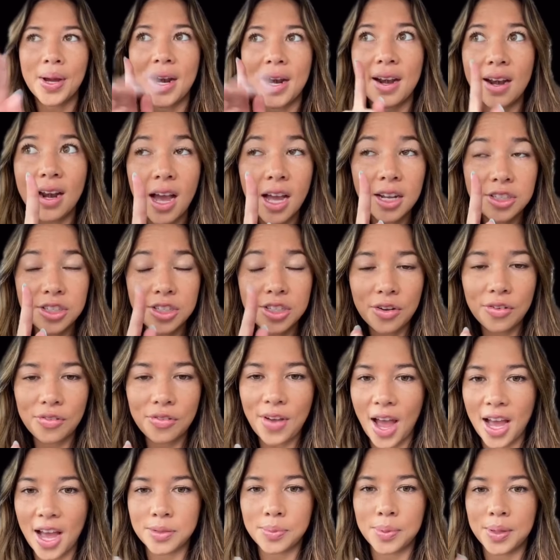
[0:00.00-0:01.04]
not so fast
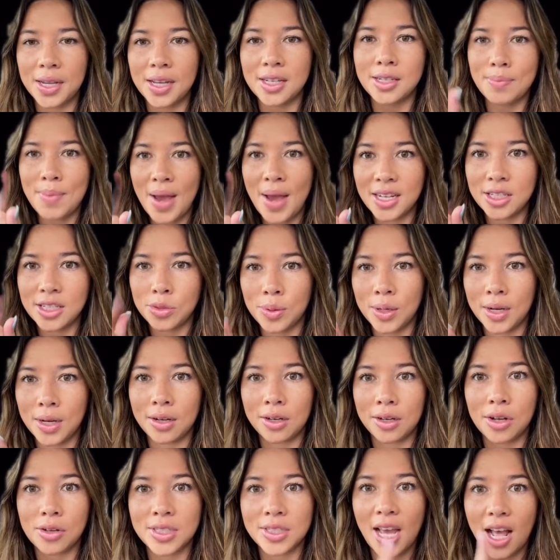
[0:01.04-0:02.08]
because Mads Sweden goes
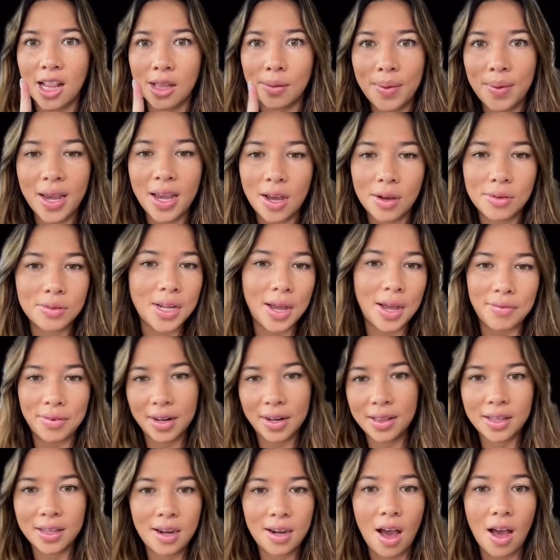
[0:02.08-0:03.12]
LMAO, definitely
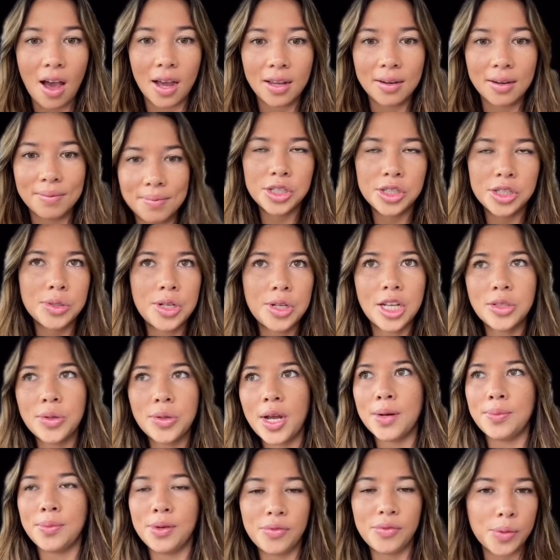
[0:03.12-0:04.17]
not. She was also at a
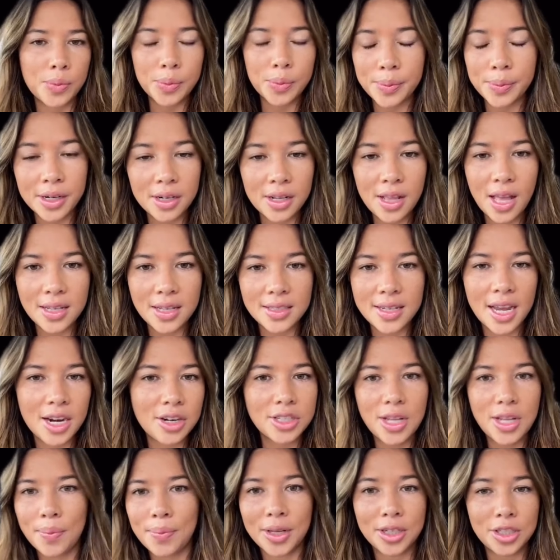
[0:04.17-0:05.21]
movie premiere last night or
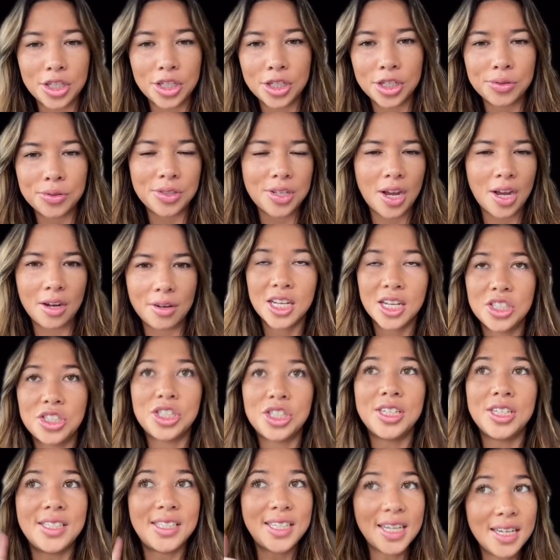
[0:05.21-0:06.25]
something too, so she
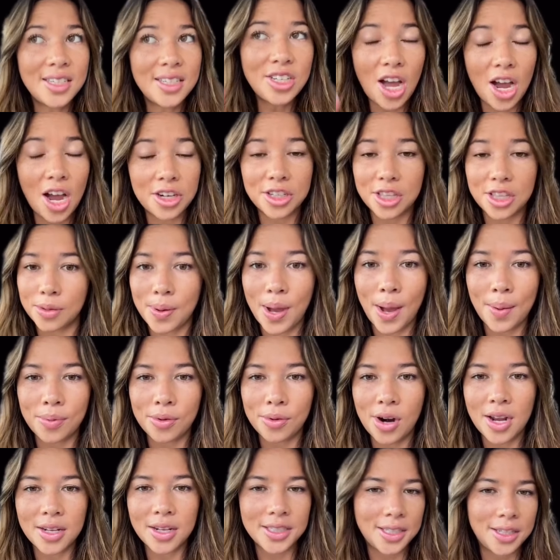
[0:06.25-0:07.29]
did talk to the
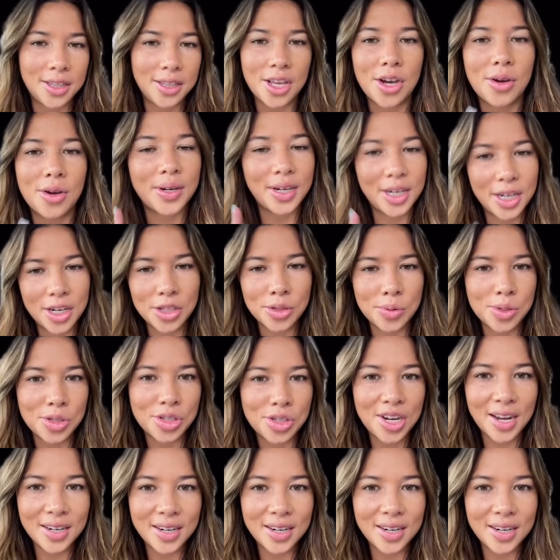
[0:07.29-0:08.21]
paparazzi though, and here's what she had to